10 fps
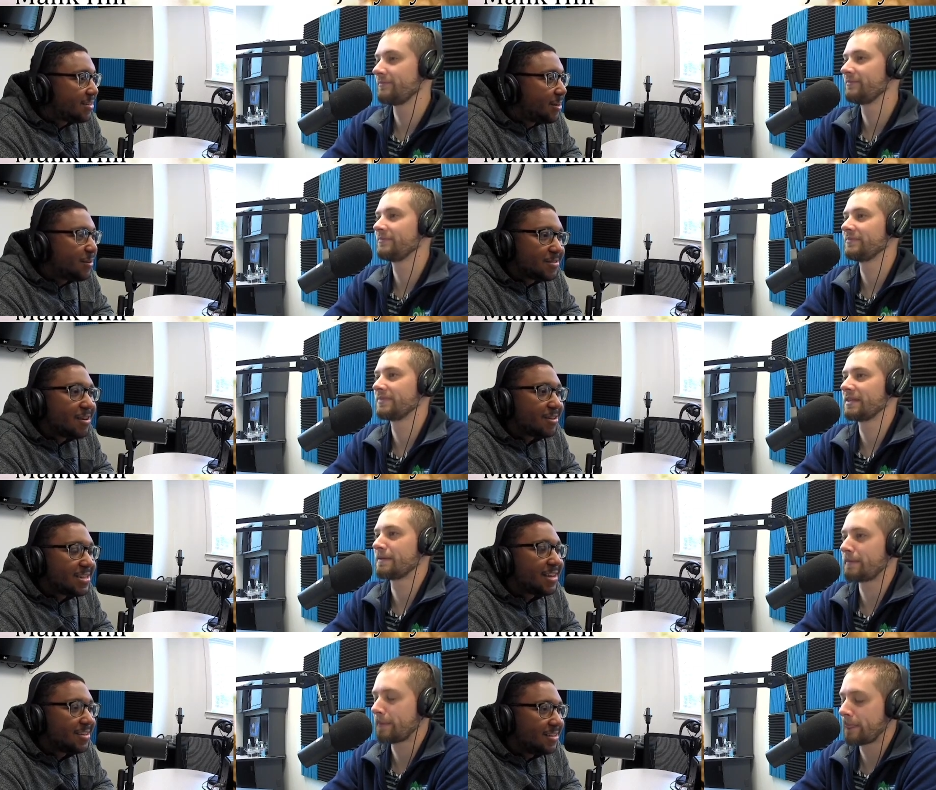Speaker 1: Could have started
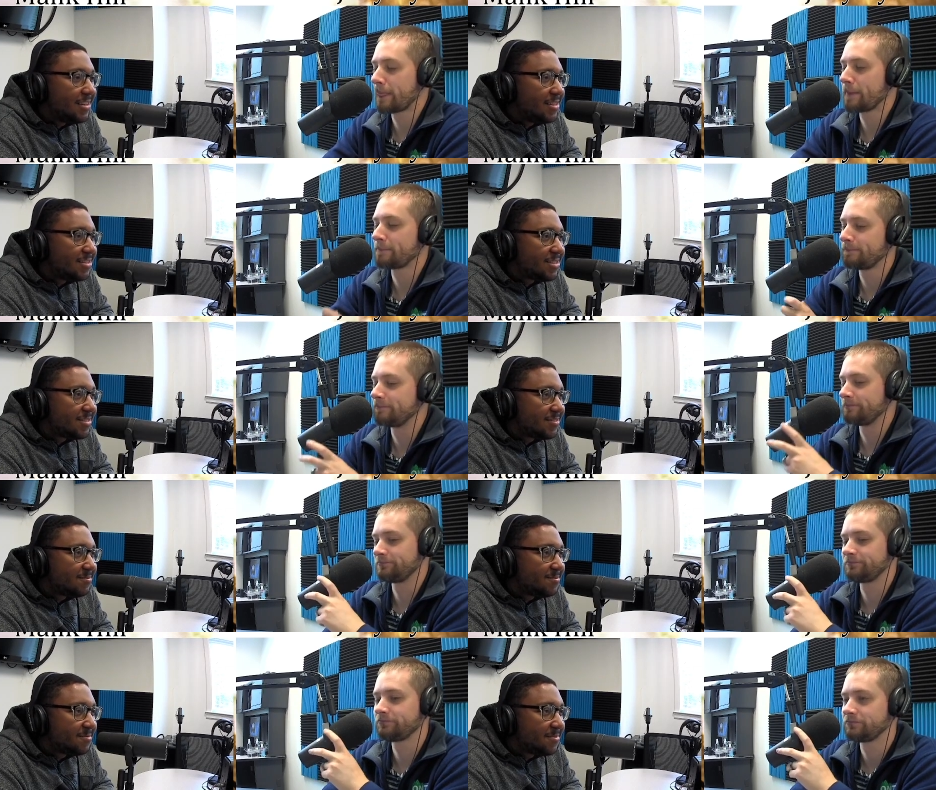taking knees.
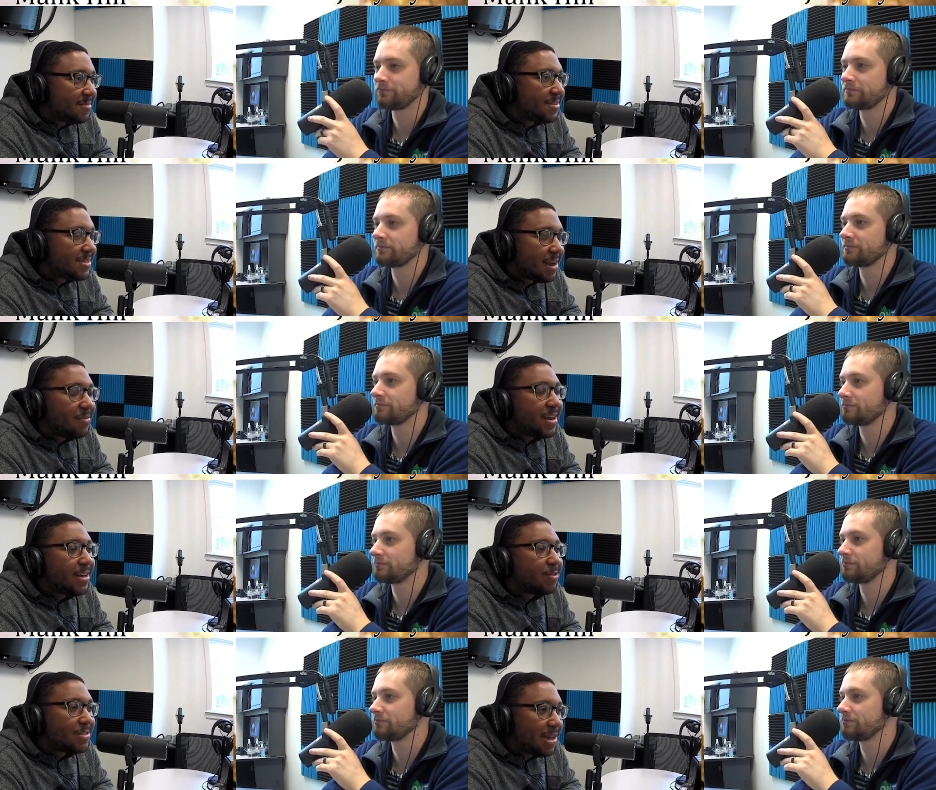Stanford
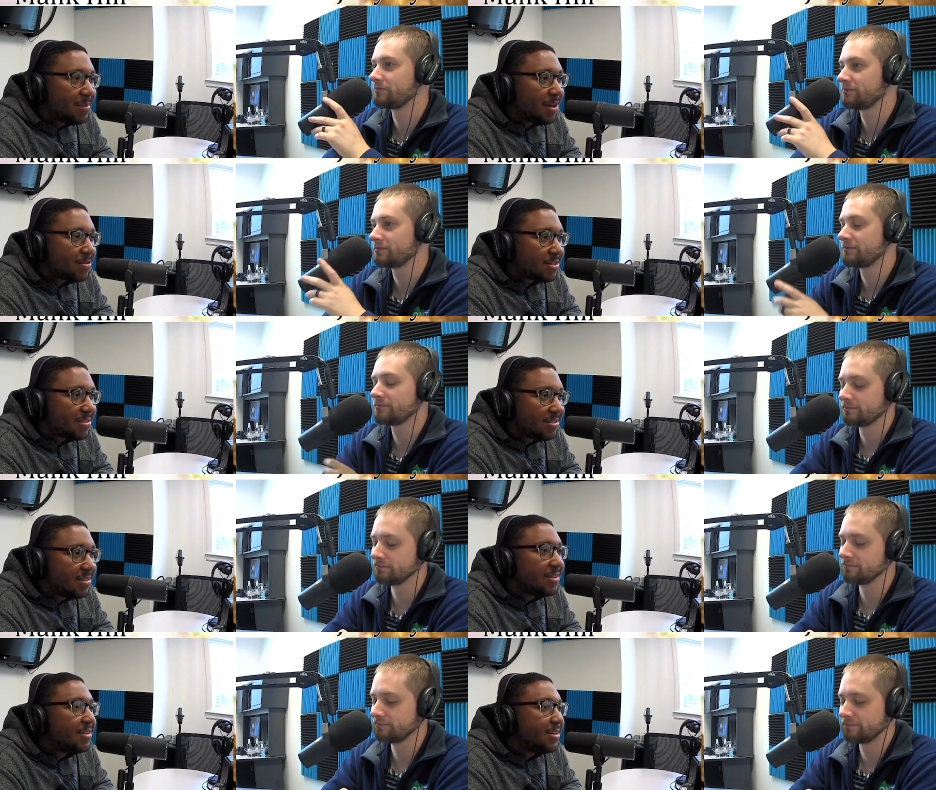had no timeouts,
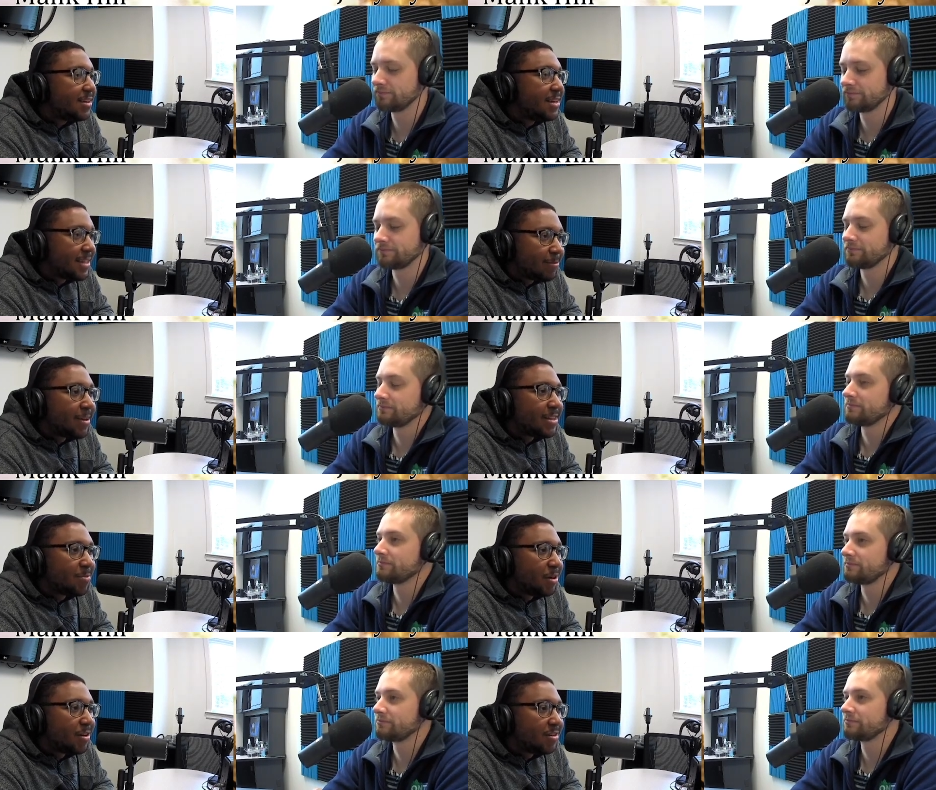mm-hmm. and they ran the
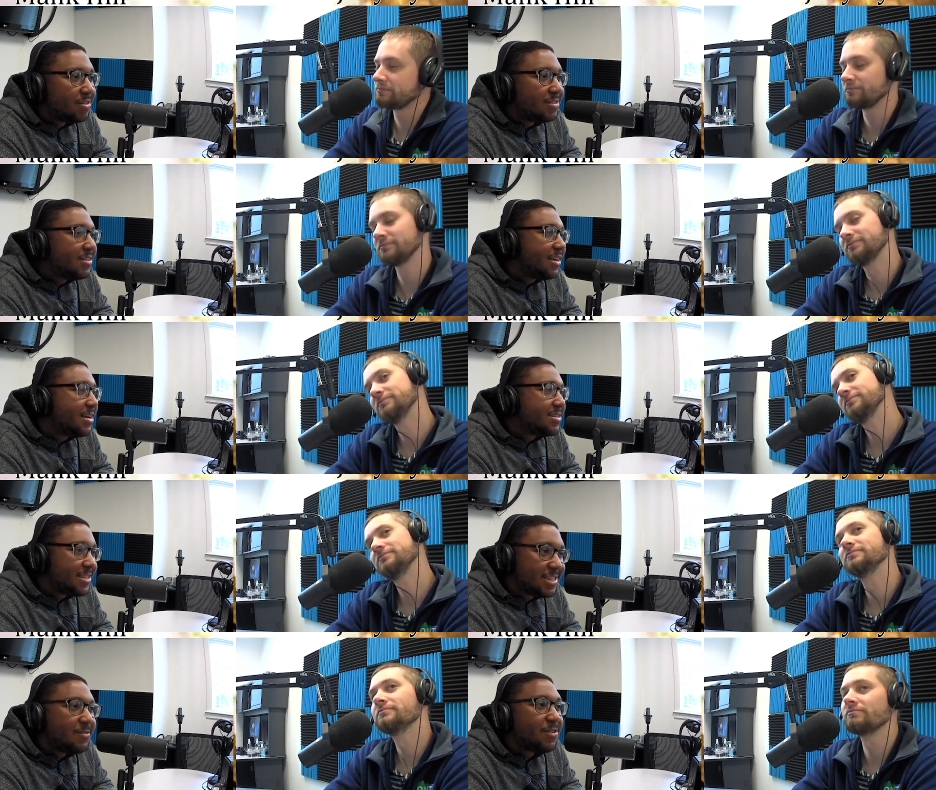ball. And
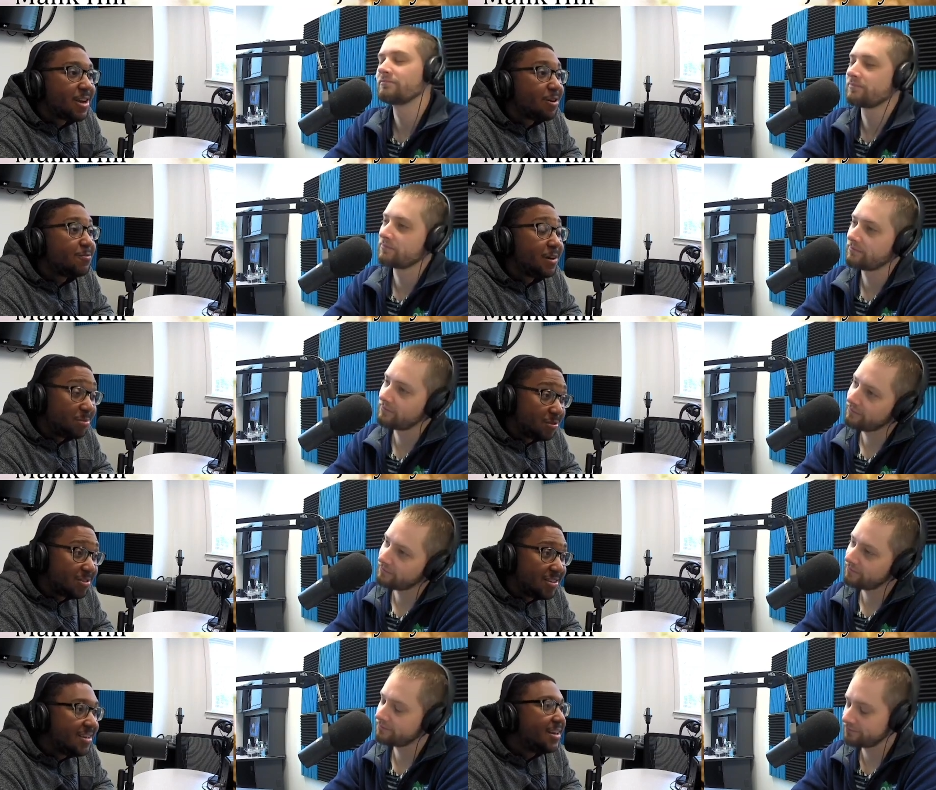C.J. Verdell
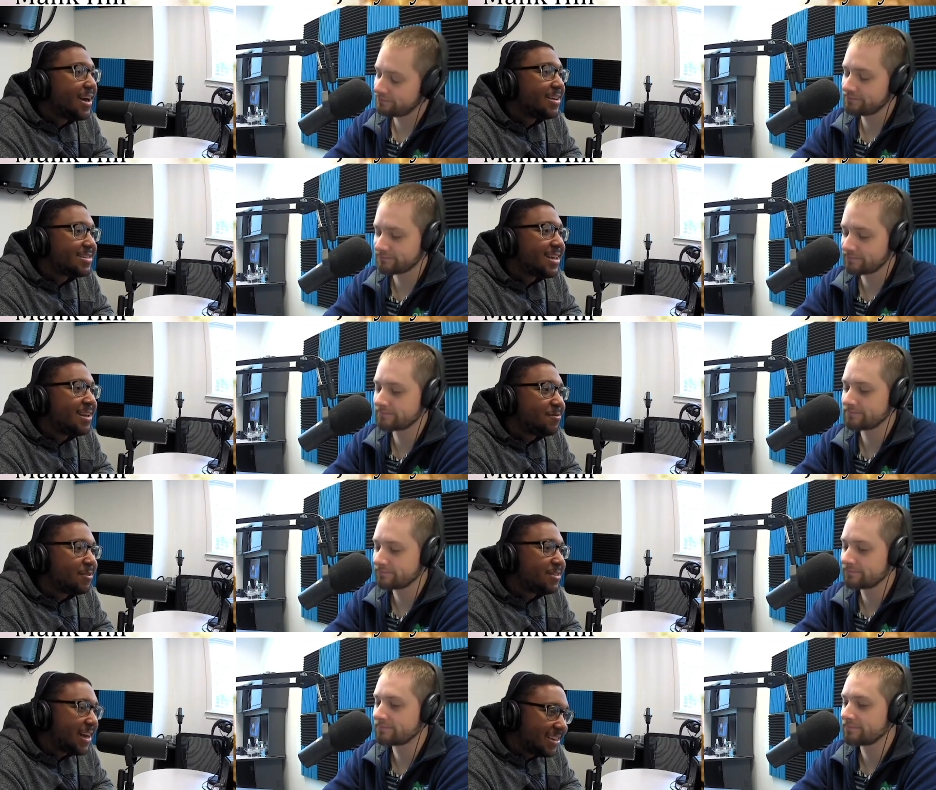fumbled, and
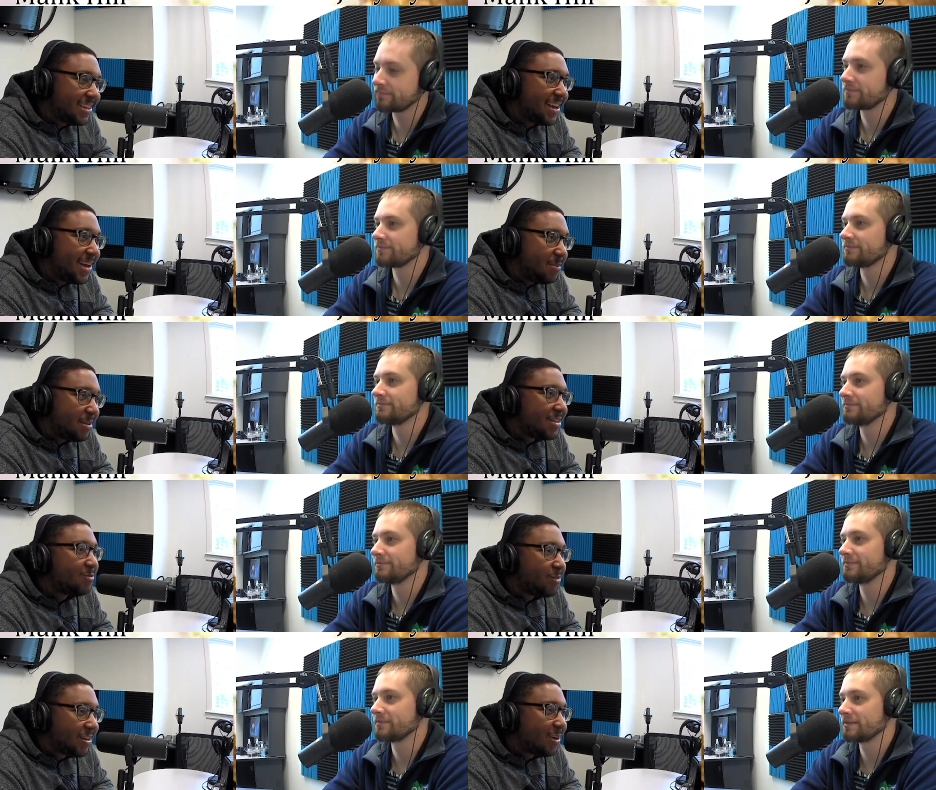Stanford tied the game and
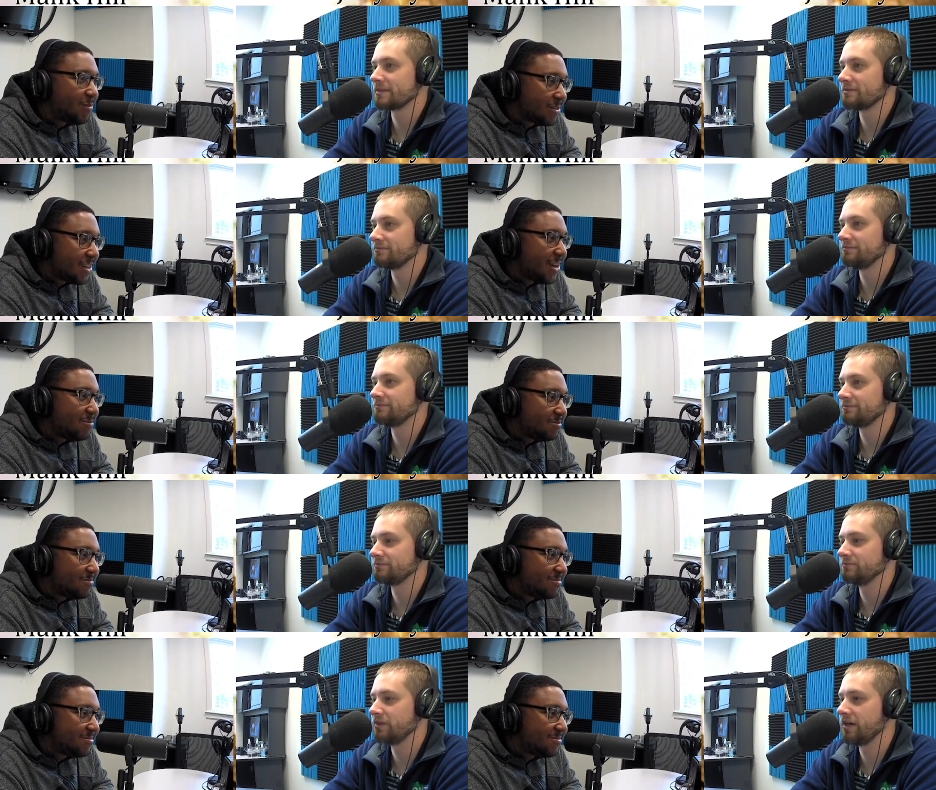then won in overtime.
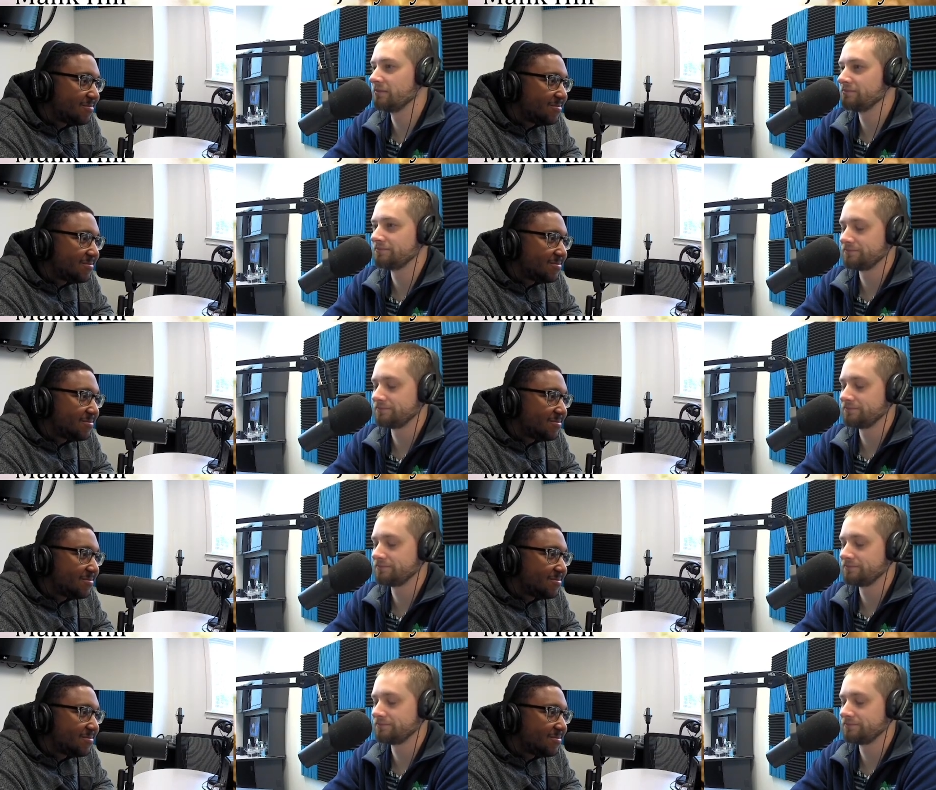Yeah.